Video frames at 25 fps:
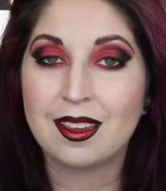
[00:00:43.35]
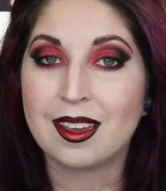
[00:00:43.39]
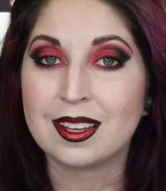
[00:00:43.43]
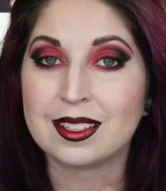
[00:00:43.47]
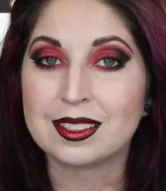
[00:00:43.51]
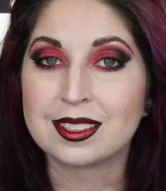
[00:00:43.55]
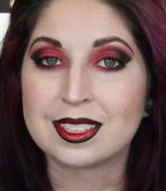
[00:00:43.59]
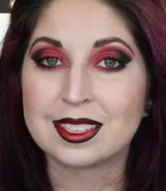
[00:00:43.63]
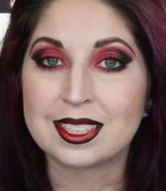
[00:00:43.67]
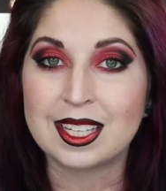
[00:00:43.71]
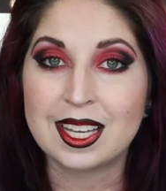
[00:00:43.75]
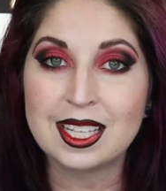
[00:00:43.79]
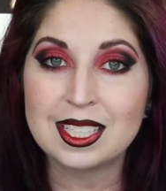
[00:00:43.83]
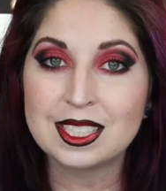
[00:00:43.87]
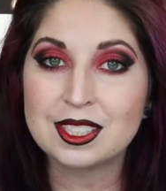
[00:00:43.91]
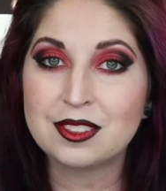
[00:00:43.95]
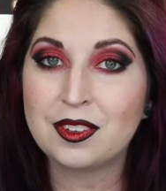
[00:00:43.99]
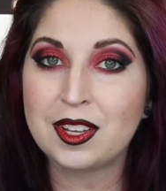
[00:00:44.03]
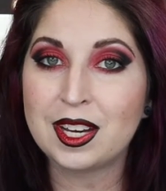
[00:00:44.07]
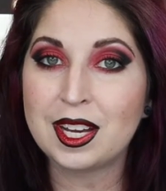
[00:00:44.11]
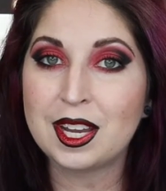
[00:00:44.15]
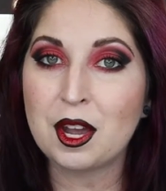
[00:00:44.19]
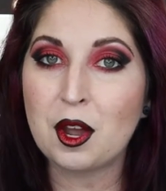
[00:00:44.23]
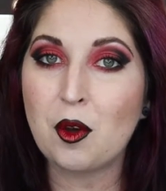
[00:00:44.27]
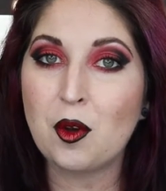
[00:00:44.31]
And today's
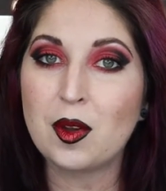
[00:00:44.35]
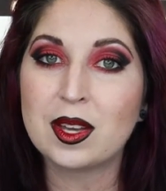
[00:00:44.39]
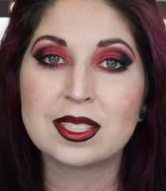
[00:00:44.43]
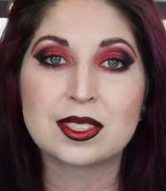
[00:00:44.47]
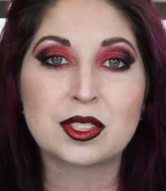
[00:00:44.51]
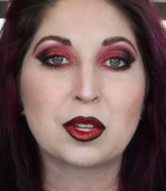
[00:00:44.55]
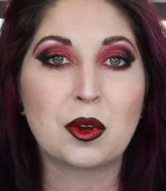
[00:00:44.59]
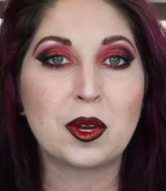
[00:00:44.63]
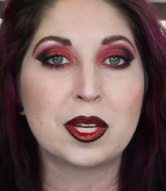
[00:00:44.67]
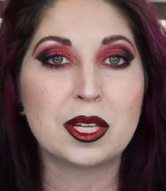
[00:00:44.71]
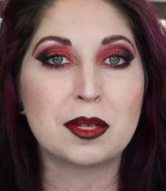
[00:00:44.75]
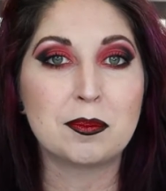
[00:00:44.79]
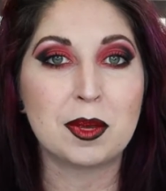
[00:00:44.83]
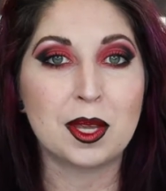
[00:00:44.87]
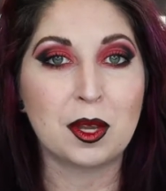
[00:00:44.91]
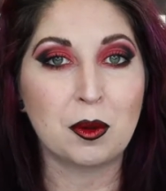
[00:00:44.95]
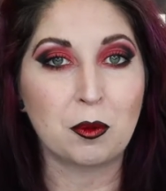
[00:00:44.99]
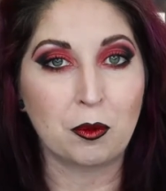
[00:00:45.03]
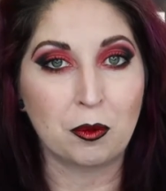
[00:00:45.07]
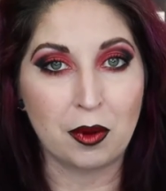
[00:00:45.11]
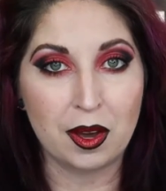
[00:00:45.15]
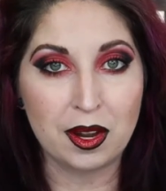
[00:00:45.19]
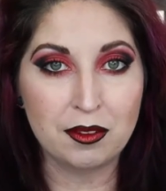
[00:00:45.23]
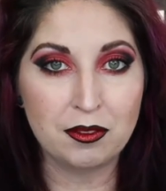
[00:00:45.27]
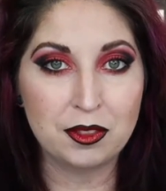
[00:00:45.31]
video is going to be
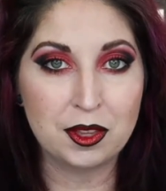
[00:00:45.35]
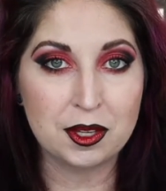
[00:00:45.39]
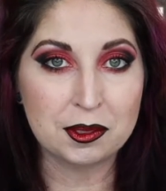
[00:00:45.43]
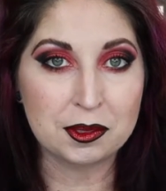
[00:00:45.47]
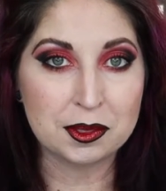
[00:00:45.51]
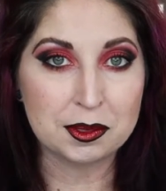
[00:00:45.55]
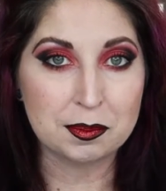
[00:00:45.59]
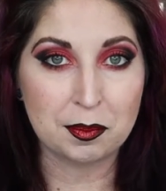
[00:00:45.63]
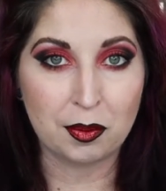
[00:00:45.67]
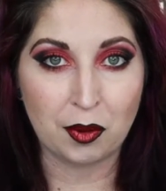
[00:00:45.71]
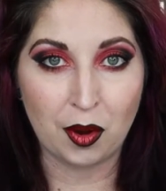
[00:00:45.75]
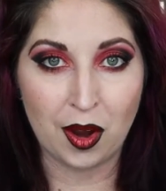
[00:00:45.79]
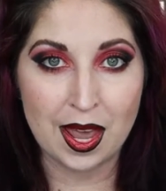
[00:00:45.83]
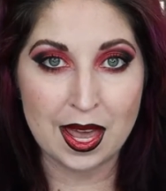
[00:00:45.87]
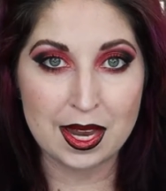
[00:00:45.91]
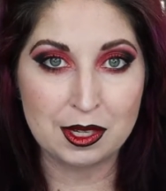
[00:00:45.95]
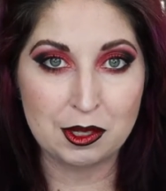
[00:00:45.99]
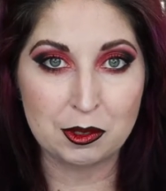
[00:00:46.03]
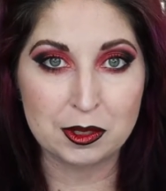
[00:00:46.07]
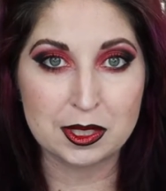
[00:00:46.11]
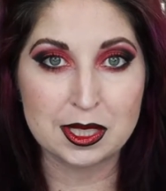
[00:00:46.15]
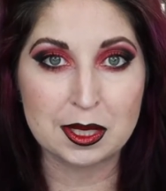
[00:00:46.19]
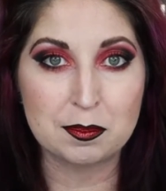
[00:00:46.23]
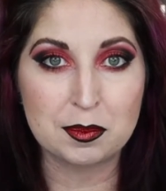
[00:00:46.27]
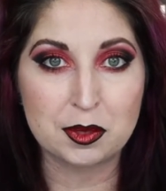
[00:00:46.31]
one of those brand
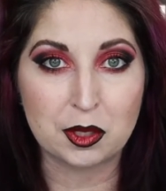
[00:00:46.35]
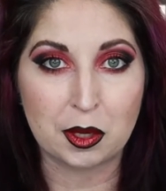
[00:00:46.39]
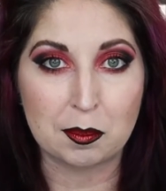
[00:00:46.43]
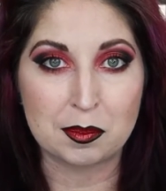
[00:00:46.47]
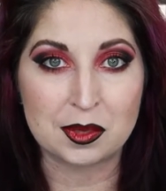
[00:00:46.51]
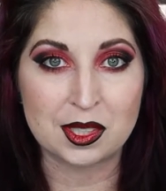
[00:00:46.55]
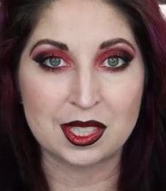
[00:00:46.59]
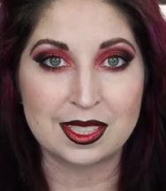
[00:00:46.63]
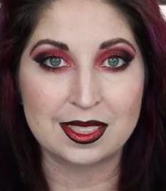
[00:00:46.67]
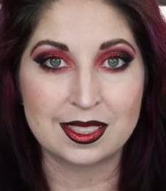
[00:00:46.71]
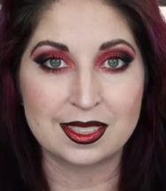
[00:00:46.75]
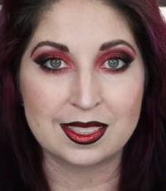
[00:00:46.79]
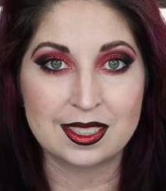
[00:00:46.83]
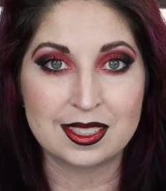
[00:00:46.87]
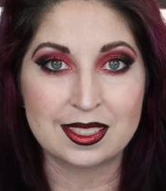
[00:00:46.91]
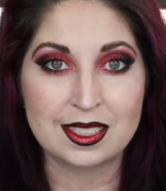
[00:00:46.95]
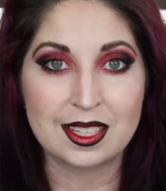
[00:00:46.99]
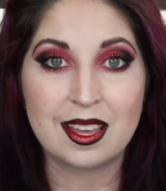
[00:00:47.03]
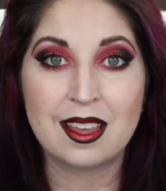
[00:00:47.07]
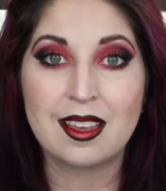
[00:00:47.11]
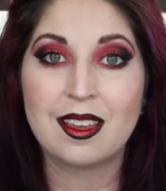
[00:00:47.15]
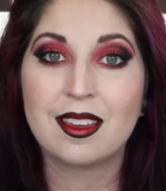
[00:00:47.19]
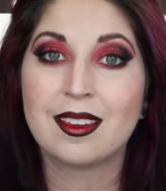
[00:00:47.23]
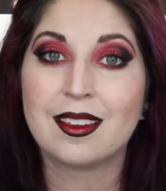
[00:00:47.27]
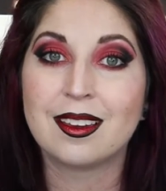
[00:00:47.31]
new subscriptions.
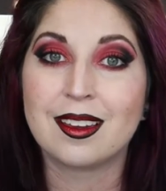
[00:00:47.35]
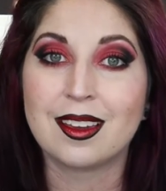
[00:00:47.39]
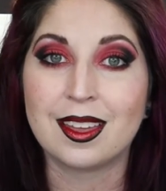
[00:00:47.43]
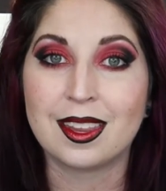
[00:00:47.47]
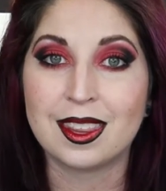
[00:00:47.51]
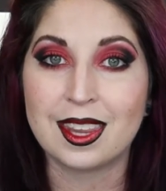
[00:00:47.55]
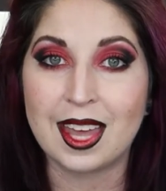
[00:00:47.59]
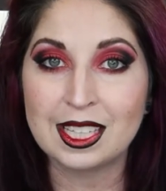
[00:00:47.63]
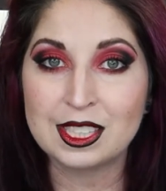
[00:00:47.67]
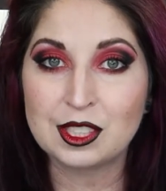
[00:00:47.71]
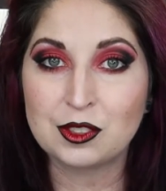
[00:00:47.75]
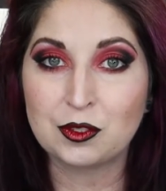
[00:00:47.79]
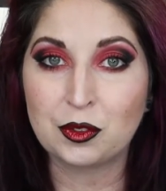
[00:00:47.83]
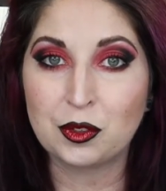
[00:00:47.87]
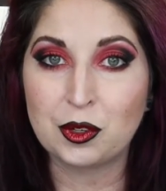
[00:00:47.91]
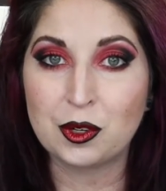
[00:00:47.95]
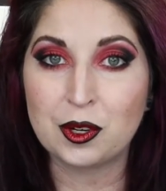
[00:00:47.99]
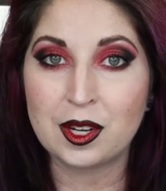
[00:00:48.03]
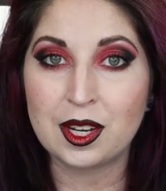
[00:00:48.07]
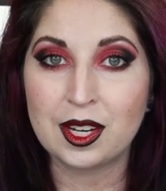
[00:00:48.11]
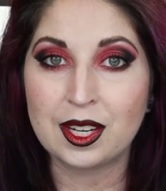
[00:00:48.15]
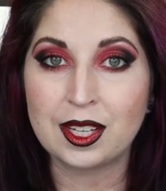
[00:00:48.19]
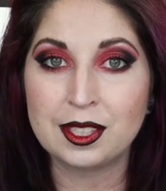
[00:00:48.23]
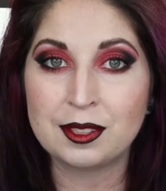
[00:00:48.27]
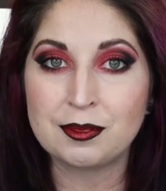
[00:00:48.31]
And that's
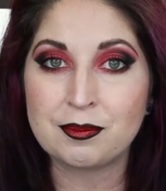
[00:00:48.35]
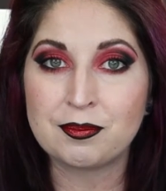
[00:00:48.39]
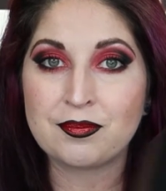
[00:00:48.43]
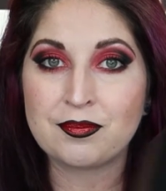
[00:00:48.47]
for